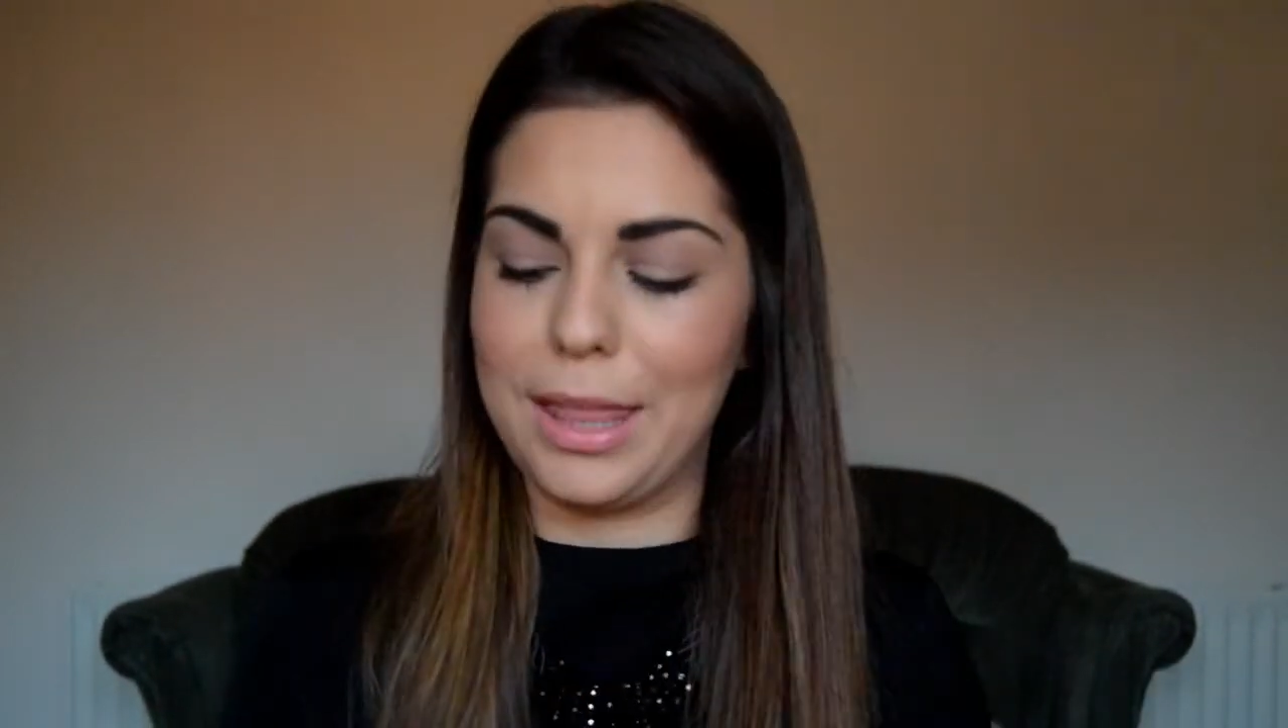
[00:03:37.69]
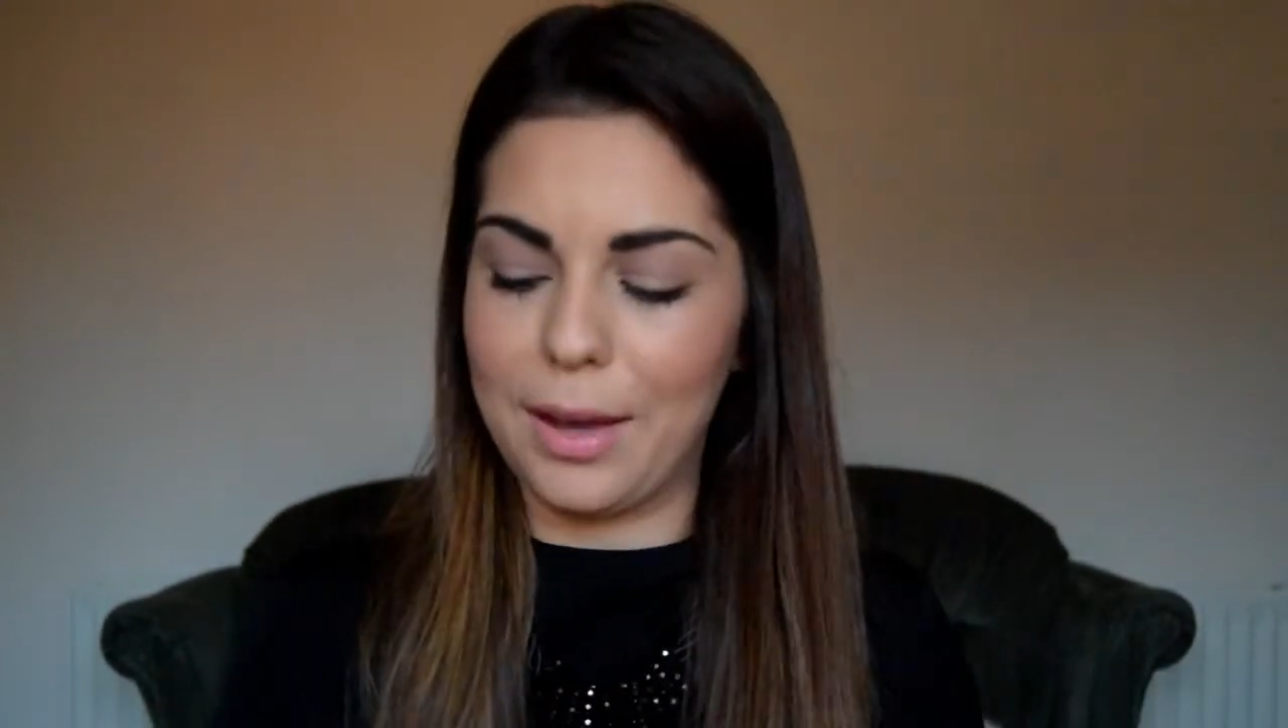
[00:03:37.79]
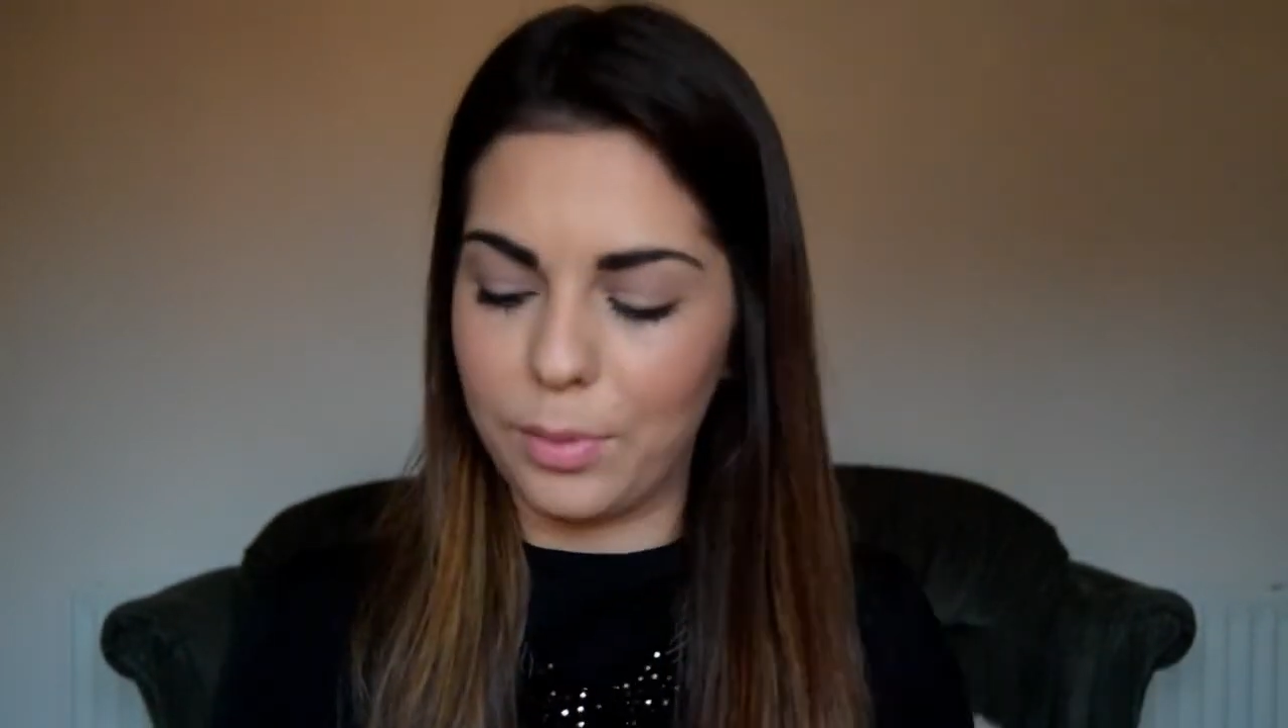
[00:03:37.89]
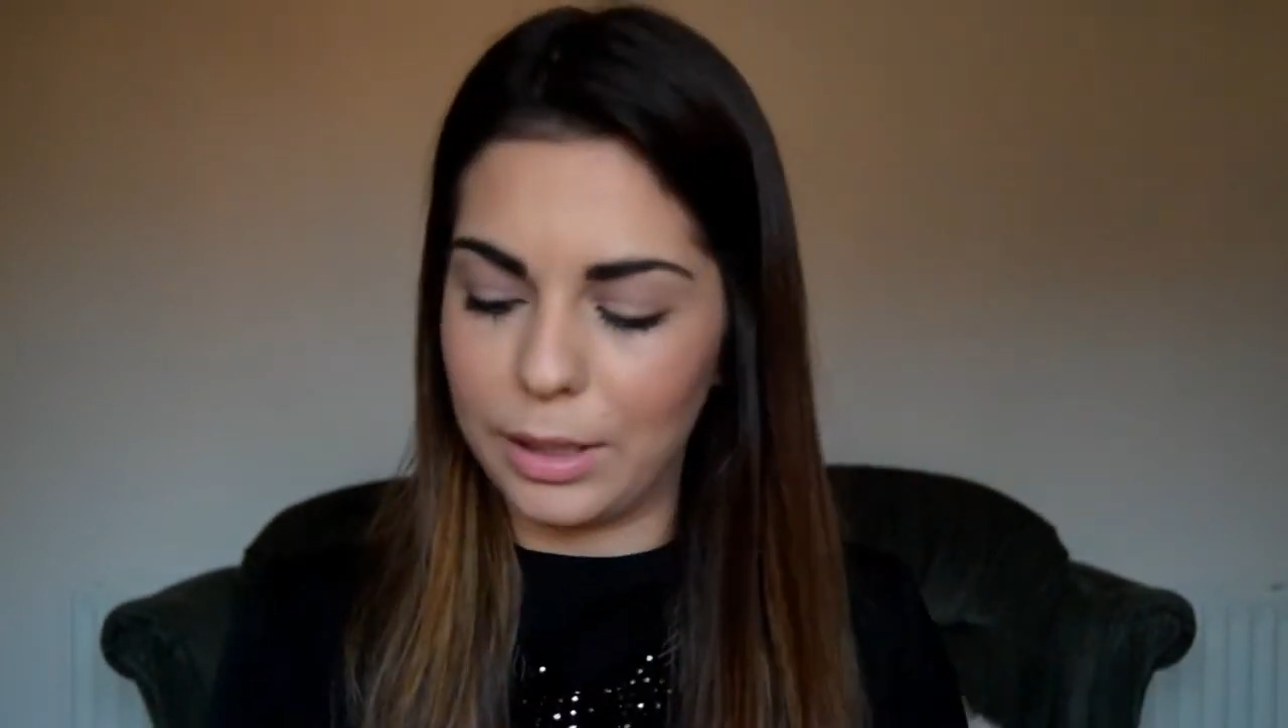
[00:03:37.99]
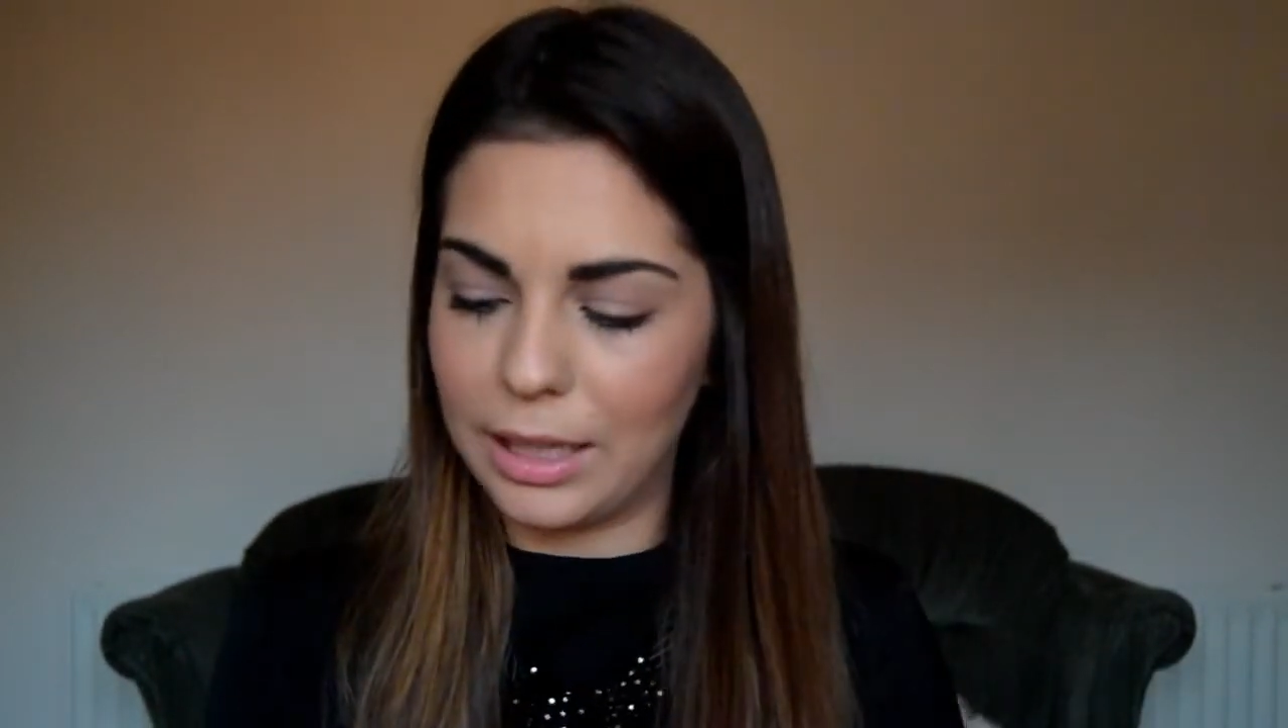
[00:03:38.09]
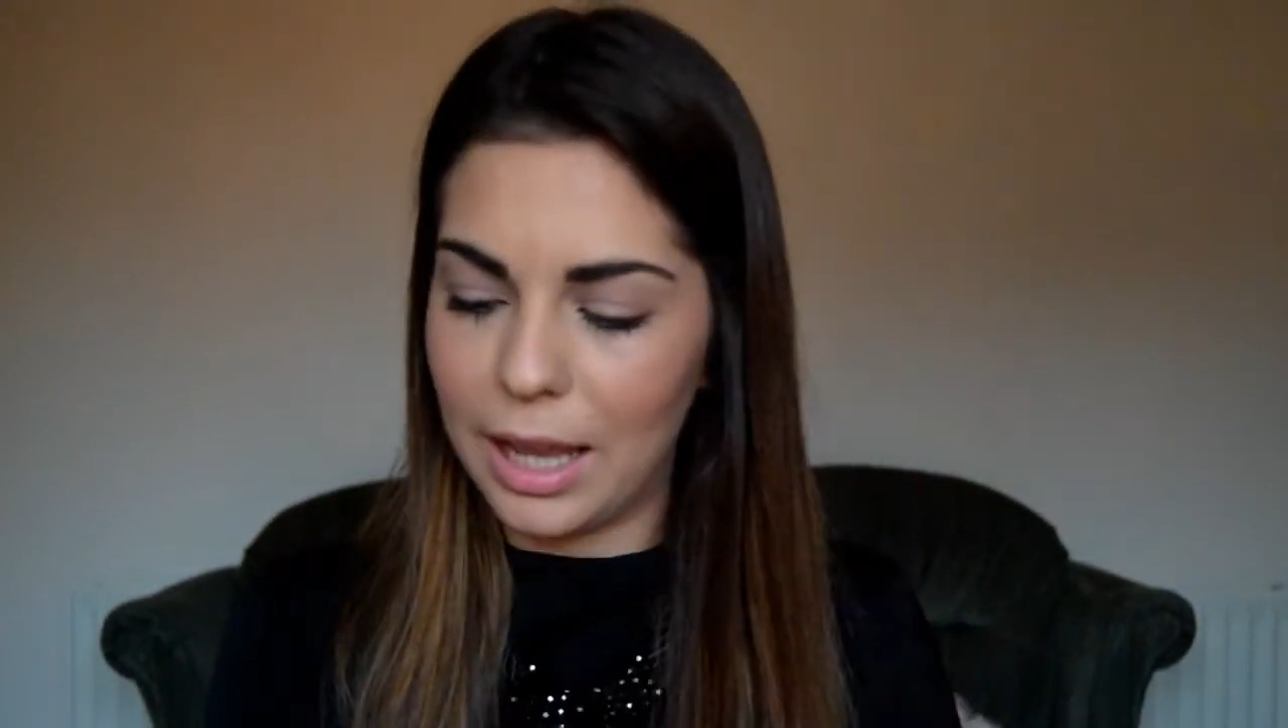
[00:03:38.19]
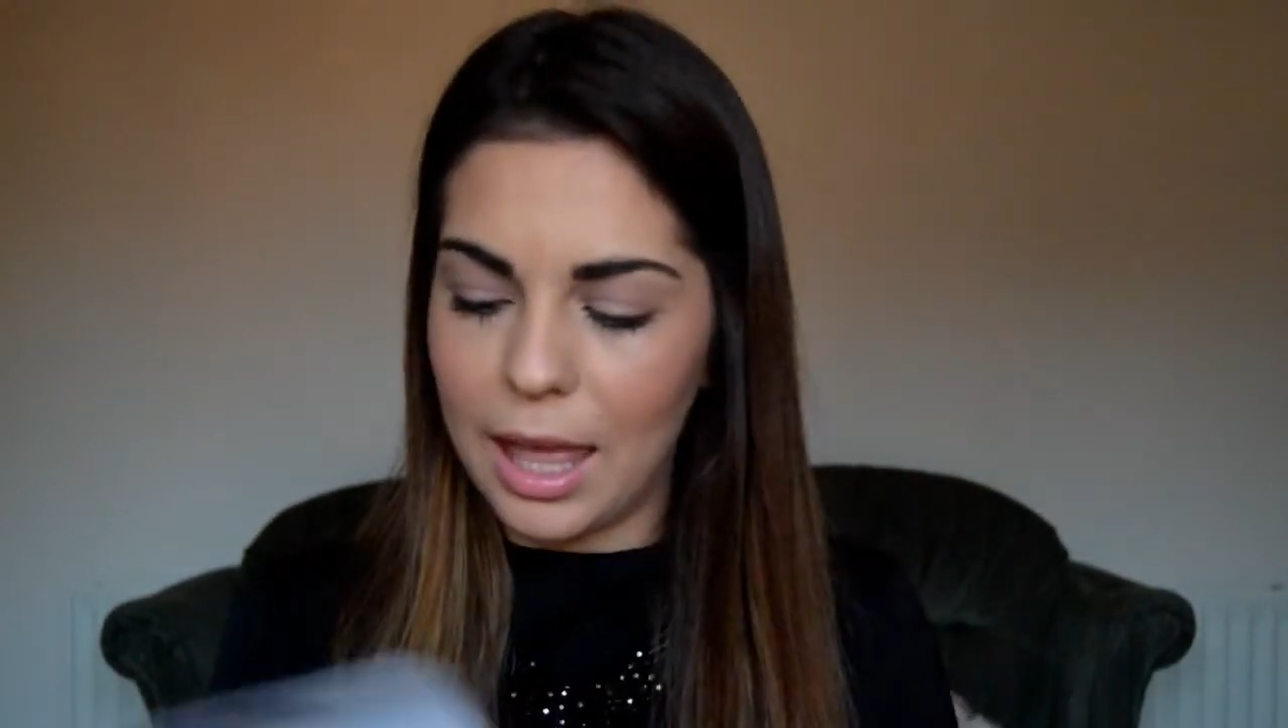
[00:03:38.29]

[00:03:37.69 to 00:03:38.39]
that one.